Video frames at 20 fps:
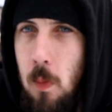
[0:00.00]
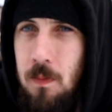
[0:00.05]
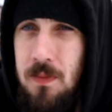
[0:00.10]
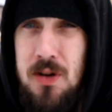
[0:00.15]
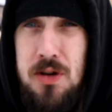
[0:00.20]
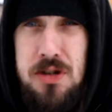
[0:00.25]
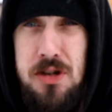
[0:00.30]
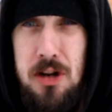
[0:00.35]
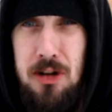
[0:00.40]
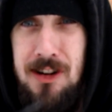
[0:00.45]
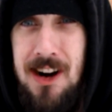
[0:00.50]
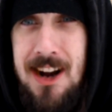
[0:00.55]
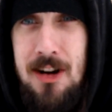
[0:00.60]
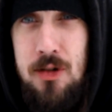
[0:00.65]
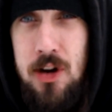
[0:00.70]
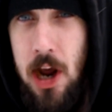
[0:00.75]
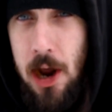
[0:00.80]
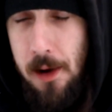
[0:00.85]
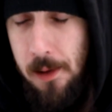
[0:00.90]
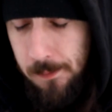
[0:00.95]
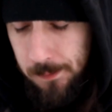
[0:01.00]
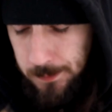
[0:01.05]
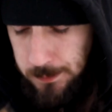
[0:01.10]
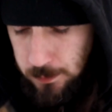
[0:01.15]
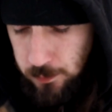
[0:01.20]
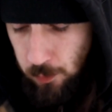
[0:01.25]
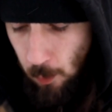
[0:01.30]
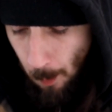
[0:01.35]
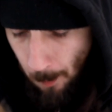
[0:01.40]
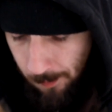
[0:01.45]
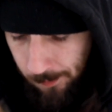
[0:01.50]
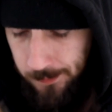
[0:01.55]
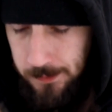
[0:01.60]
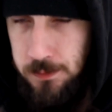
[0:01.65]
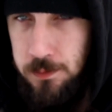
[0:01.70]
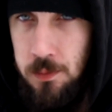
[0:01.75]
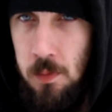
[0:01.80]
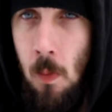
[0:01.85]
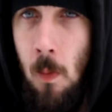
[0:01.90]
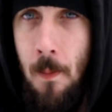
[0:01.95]
You're still around, eh?
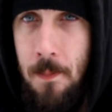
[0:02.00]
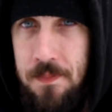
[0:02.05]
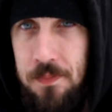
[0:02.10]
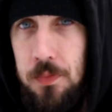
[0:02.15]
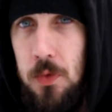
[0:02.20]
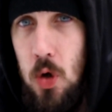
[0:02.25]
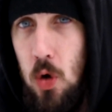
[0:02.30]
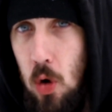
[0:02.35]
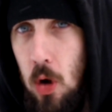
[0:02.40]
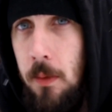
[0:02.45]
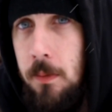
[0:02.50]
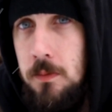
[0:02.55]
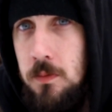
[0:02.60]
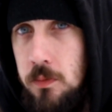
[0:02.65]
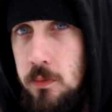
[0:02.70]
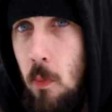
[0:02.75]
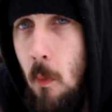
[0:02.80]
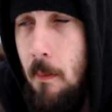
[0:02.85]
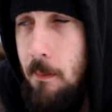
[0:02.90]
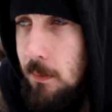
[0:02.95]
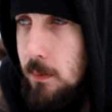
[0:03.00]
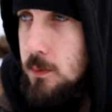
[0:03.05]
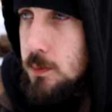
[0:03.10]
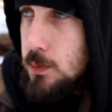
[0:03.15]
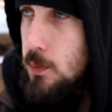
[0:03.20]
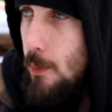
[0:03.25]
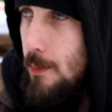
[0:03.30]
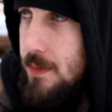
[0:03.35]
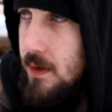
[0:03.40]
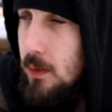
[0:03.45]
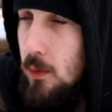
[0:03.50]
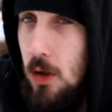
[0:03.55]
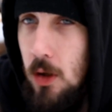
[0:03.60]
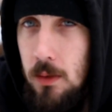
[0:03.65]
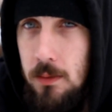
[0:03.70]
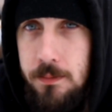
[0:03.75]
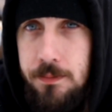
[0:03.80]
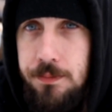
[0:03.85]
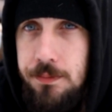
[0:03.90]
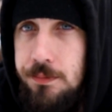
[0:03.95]
Cool. Well,
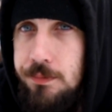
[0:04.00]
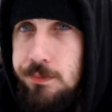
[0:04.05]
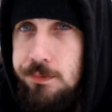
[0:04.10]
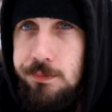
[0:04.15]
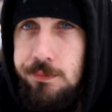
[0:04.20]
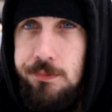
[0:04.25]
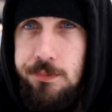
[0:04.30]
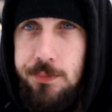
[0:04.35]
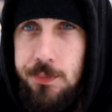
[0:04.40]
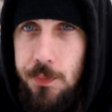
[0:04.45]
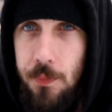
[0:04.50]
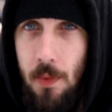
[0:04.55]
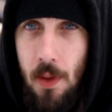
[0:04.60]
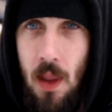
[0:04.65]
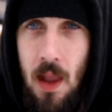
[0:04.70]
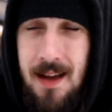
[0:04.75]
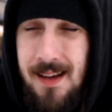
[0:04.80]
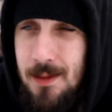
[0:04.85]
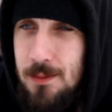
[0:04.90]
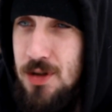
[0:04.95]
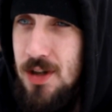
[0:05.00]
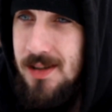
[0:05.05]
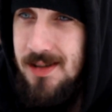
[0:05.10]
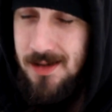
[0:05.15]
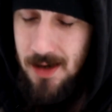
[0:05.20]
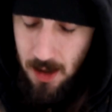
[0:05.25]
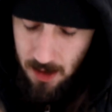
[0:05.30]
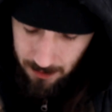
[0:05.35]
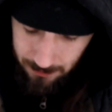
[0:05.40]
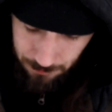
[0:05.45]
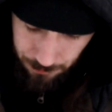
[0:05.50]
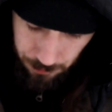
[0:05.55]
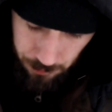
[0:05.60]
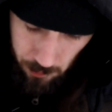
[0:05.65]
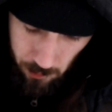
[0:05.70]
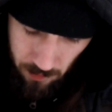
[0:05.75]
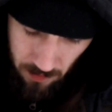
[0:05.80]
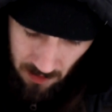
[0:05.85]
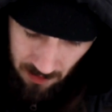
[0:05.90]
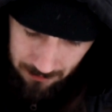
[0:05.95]
I'm just
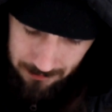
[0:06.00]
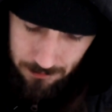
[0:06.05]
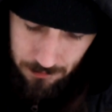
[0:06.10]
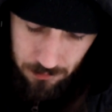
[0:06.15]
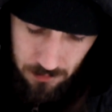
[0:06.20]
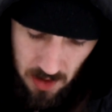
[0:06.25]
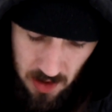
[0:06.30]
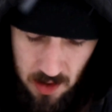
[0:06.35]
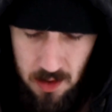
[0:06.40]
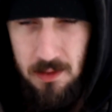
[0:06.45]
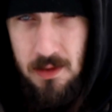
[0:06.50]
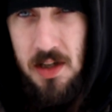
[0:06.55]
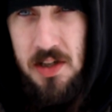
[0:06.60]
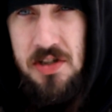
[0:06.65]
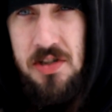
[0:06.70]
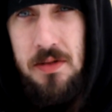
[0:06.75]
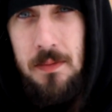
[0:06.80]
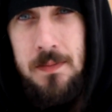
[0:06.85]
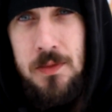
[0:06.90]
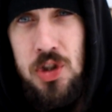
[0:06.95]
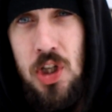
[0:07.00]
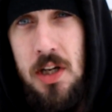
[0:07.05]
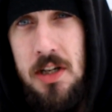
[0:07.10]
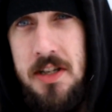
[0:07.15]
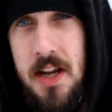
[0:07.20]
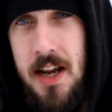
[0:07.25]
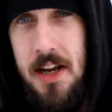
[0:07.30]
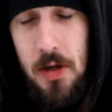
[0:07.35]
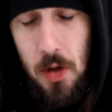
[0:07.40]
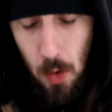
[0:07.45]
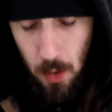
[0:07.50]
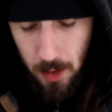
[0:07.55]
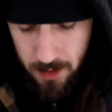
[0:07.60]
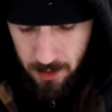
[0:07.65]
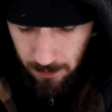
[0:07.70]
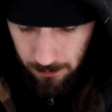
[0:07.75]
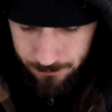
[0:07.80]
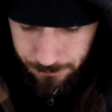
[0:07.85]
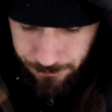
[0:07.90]
eating this chicken tandoori.